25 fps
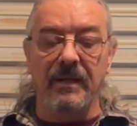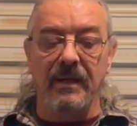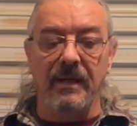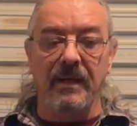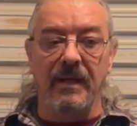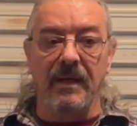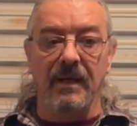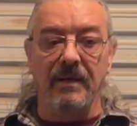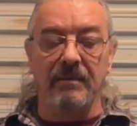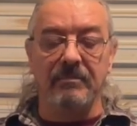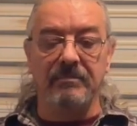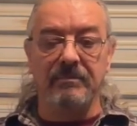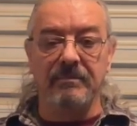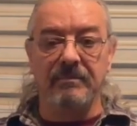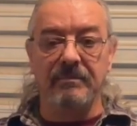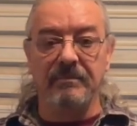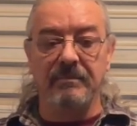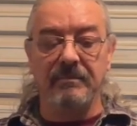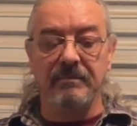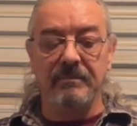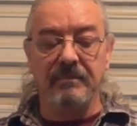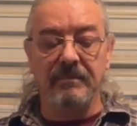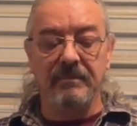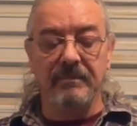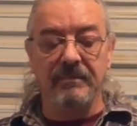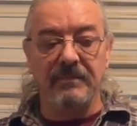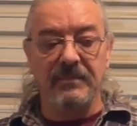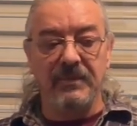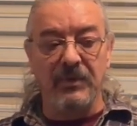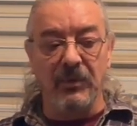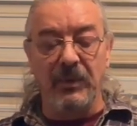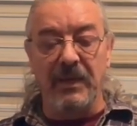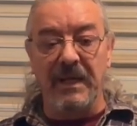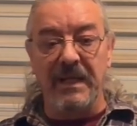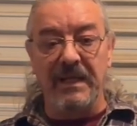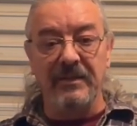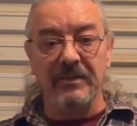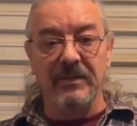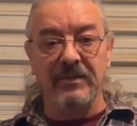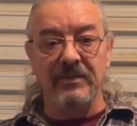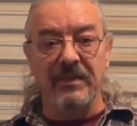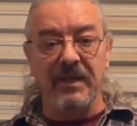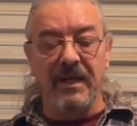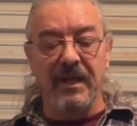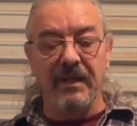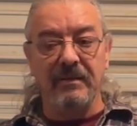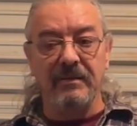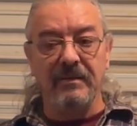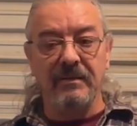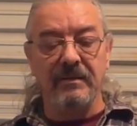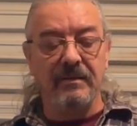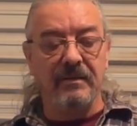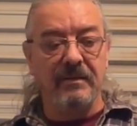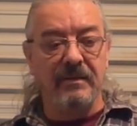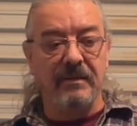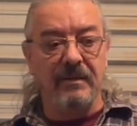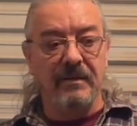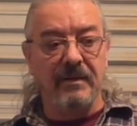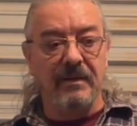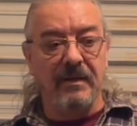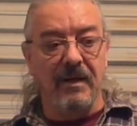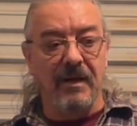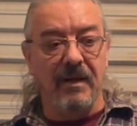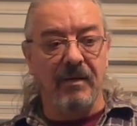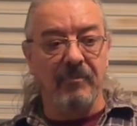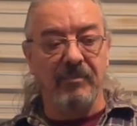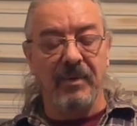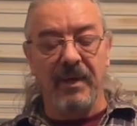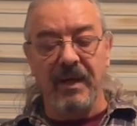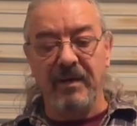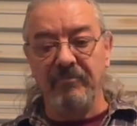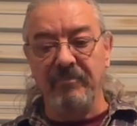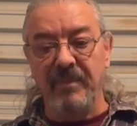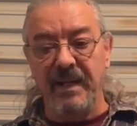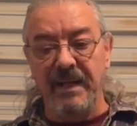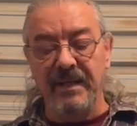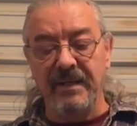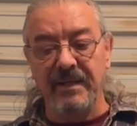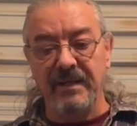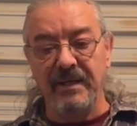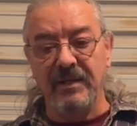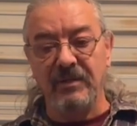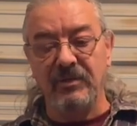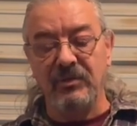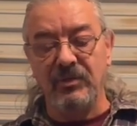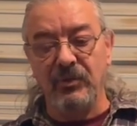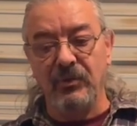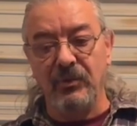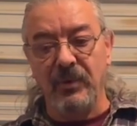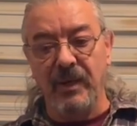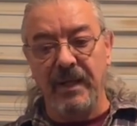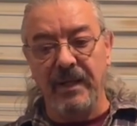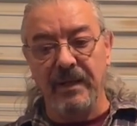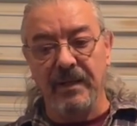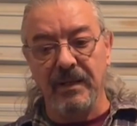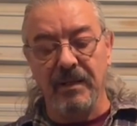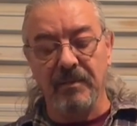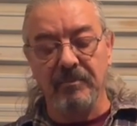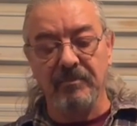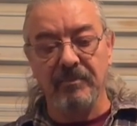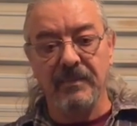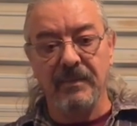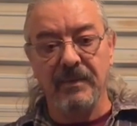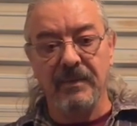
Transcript: no heat in the tent. But I made it into a